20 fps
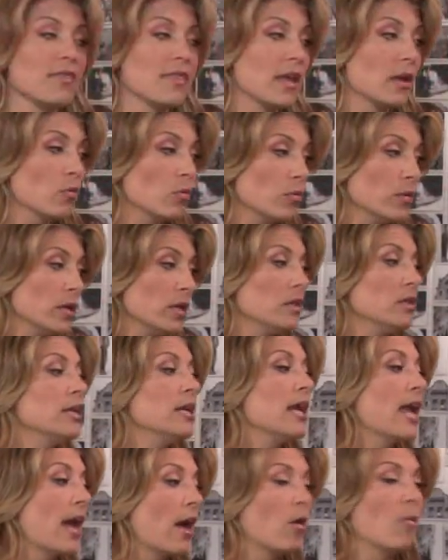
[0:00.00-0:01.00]
they
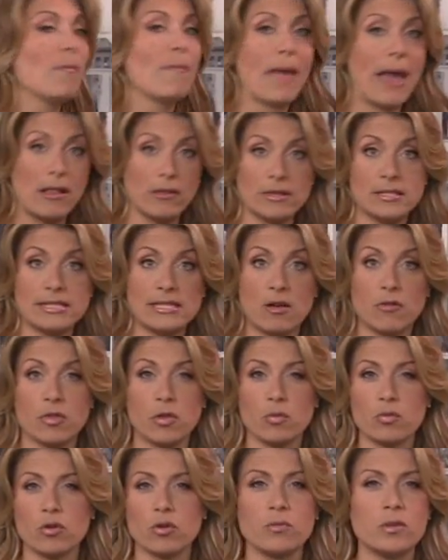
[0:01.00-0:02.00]
really help balance out
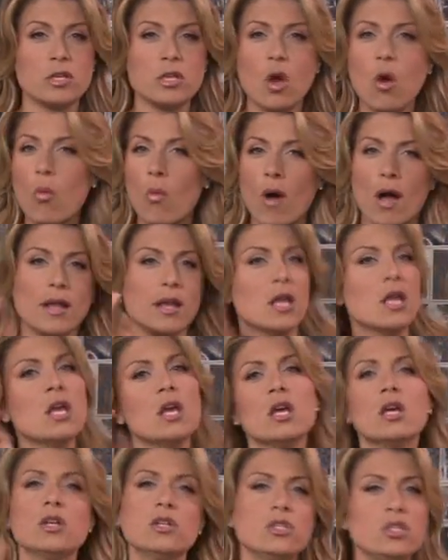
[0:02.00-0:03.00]
the room. You don't want
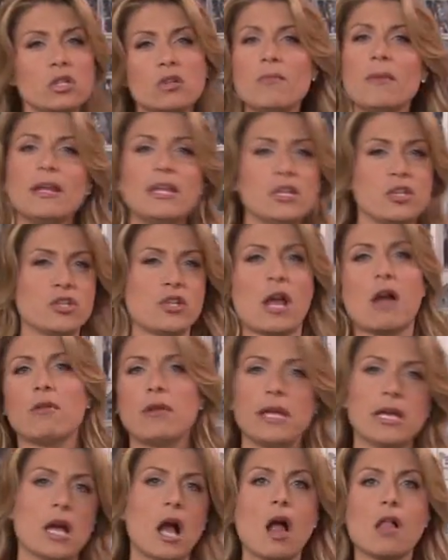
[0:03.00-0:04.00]
too many
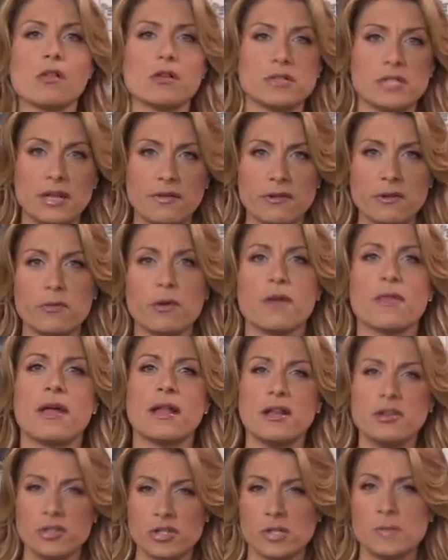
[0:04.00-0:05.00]
shouting colors everywhere, then
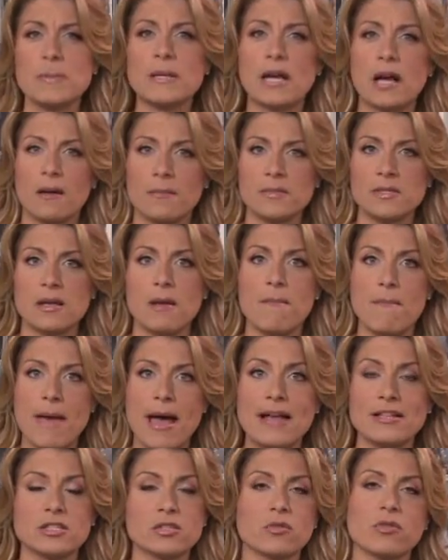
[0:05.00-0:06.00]
it just becomes a
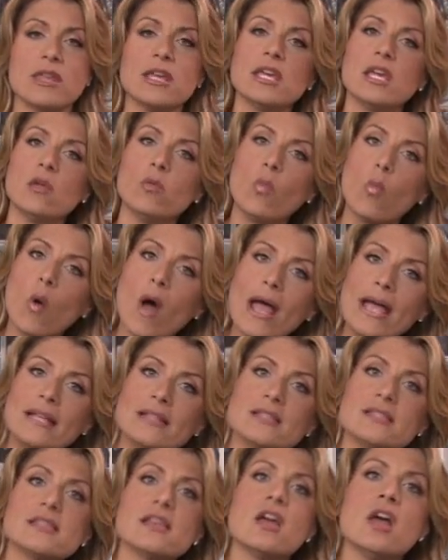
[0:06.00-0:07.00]
mess. So think in
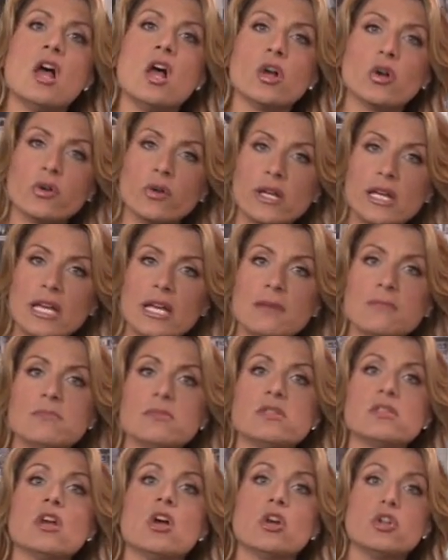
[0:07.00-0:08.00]
whites,
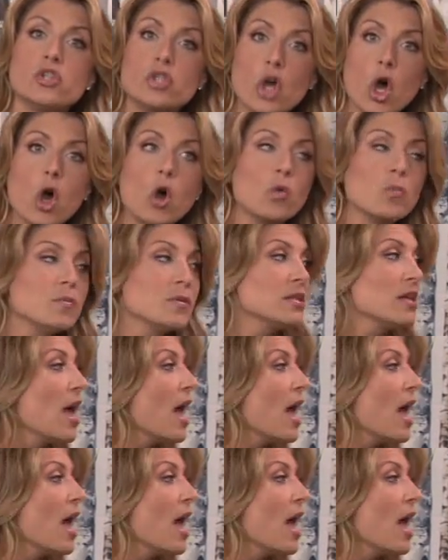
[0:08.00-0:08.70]
creams, taupes,